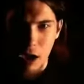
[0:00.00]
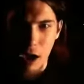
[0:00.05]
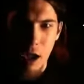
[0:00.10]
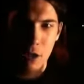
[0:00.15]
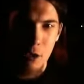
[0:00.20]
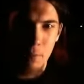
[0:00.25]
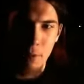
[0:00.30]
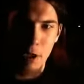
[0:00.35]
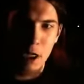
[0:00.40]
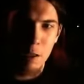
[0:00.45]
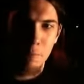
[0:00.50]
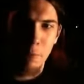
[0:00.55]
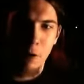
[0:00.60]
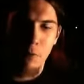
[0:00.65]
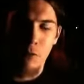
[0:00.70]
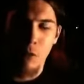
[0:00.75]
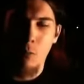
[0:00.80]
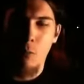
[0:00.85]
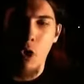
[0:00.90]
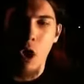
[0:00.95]
other
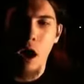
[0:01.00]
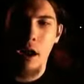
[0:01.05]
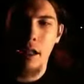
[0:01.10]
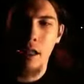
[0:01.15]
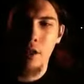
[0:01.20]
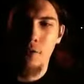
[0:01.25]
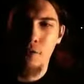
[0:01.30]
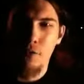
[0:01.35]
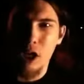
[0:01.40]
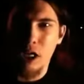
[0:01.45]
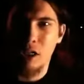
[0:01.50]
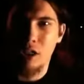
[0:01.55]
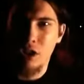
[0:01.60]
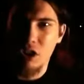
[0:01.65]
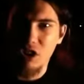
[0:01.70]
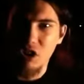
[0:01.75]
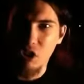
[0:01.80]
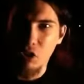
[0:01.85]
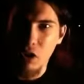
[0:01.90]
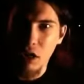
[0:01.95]
people from wanting the fuck
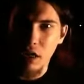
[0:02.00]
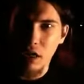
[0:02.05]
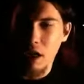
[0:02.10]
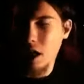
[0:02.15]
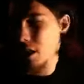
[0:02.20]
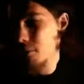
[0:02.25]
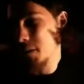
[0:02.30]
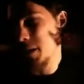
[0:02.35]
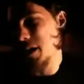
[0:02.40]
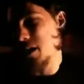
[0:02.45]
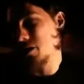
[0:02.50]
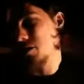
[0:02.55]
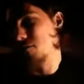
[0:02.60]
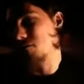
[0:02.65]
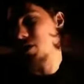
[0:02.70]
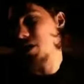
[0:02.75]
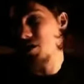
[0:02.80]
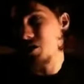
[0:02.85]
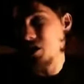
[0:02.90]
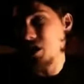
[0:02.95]
to do it. Because
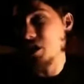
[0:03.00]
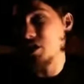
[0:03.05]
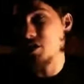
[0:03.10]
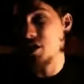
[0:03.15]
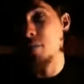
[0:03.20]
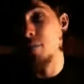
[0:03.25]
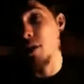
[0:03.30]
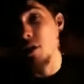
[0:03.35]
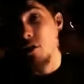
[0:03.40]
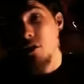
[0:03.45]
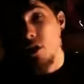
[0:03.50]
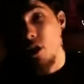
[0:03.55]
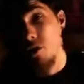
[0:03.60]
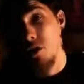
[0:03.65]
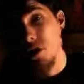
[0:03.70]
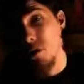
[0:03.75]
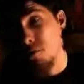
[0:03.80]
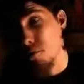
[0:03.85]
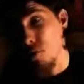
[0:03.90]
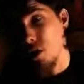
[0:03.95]
if they see somebody who
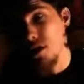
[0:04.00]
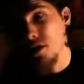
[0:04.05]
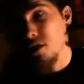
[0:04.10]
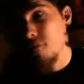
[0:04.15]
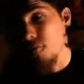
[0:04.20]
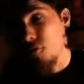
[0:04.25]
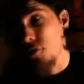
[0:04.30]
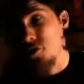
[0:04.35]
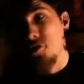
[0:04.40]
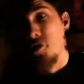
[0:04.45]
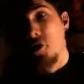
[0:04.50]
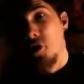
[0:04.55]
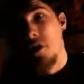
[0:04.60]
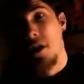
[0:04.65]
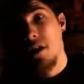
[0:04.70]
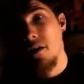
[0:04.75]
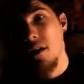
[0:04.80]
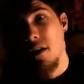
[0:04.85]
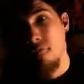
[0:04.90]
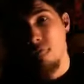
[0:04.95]
goes to prison for
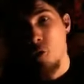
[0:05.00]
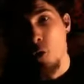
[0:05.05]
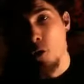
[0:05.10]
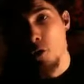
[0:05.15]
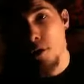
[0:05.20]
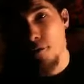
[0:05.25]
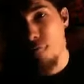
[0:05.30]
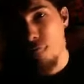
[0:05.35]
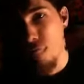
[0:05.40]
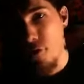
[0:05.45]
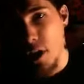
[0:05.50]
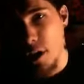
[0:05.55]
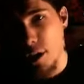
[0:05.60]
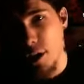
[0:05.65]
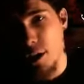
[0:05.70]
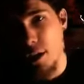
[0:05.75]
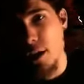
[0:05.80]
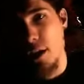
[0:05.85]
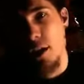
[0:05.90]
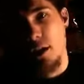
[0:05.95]
30, 40
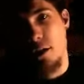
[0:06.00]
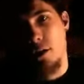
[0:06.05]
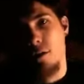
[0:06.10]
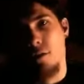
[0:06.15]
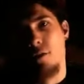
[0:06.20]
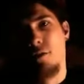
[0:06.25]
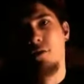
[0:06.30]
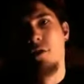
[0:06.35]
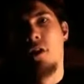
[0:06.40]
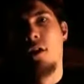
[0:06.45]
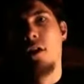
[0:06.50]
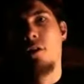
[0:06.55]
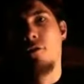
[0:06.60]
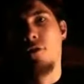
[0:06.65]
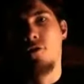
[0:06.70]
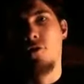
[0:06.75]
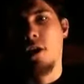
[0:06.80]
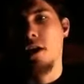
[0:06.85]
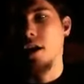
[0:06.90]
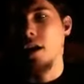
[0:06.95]
fucking years
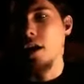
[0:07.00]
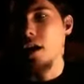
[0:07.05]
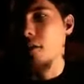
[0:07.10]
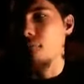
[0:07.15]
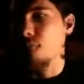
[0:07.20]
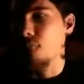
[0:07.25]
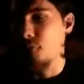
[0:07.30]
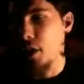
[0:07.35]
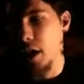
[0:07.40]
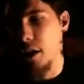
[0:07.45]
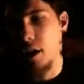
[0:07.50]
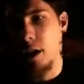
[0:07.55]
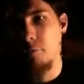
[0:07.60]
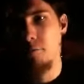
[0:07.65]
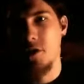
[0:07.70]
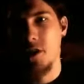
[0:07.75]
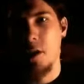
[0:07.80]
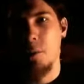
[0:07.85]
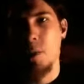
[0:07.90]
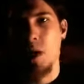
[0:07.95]
for trying to fuck
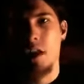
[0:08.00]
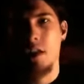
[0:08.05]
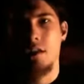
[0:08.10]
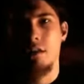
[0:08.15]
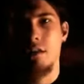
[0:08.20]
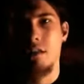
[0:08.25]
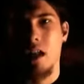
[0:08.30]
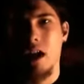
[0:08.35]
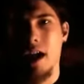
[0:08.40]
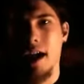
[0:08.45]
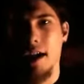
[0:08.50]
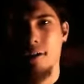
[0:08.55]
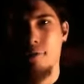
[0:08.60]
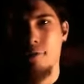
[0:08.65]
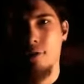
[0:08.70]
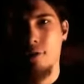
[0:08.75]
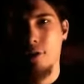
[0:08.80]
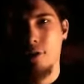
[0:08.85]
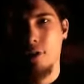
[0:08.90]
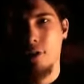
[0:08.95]
up somebody's
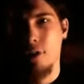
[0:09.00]
life